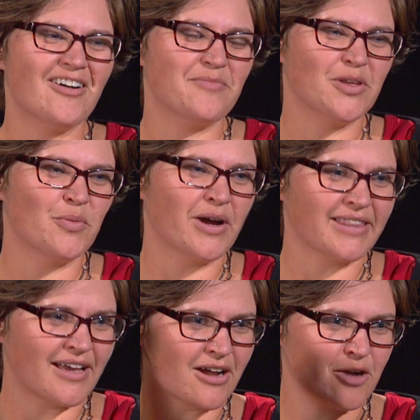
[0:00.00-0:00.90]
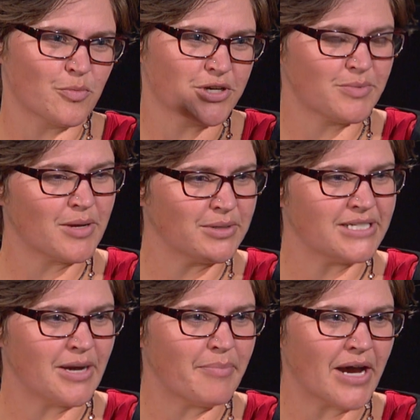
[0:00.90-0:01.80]
you want that cardboard to be able to
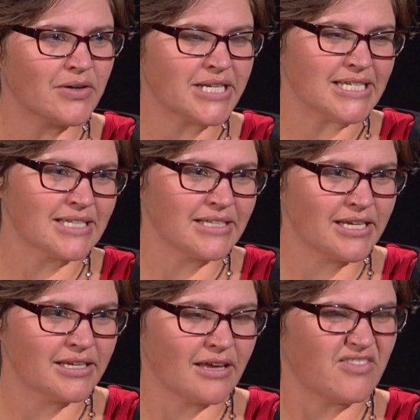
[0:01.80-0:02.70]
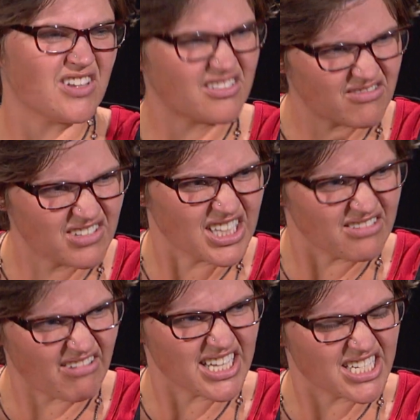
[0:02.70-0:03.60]
dump out easily. If you really
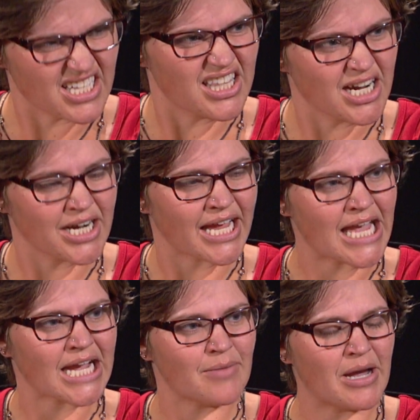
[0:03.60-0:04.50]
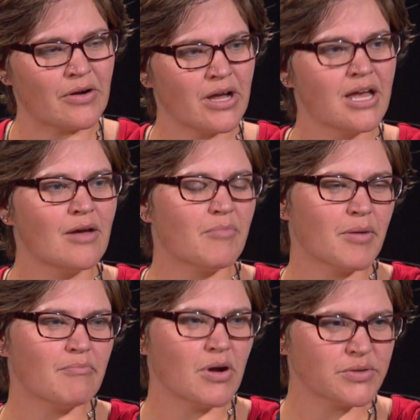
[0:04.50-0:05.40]
wedge it in there, it can't come out.
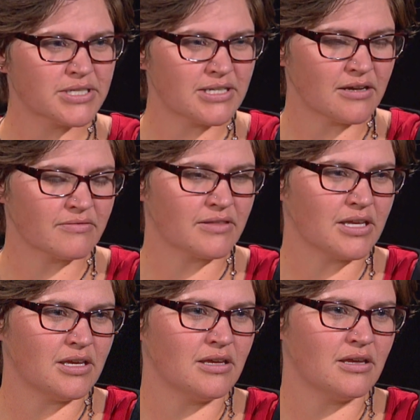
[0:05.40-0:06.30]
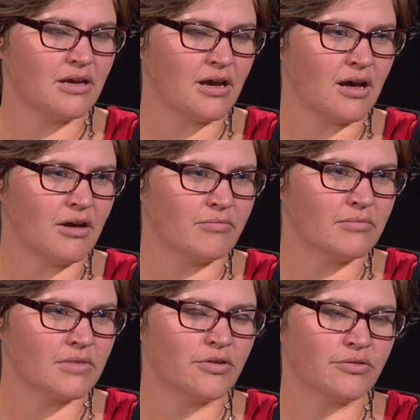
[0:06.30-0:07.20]
But most of the
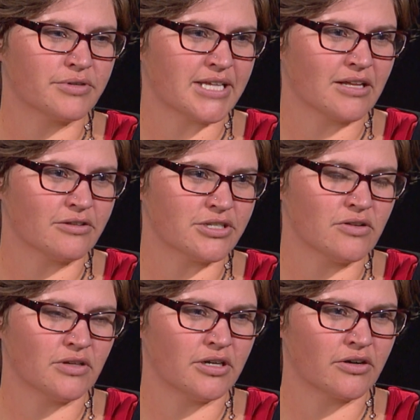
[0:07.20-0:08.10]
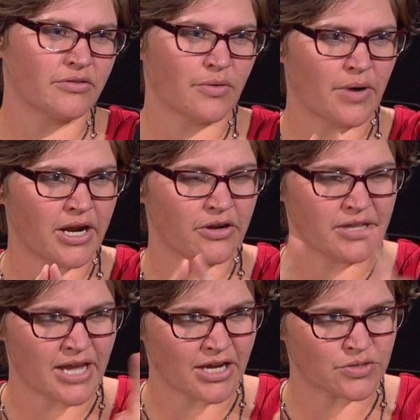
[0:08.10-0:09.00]
local recyclers no longer require
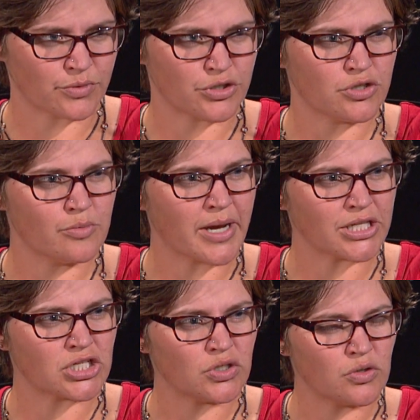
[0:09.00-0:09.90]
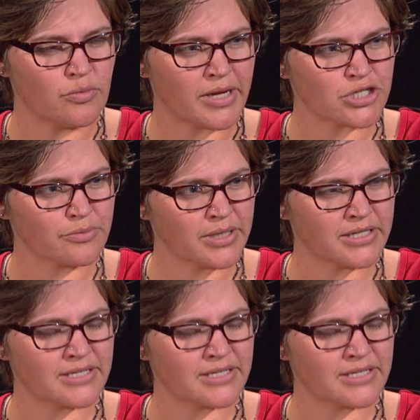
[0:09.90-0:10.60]
the actual 2x2 measurement.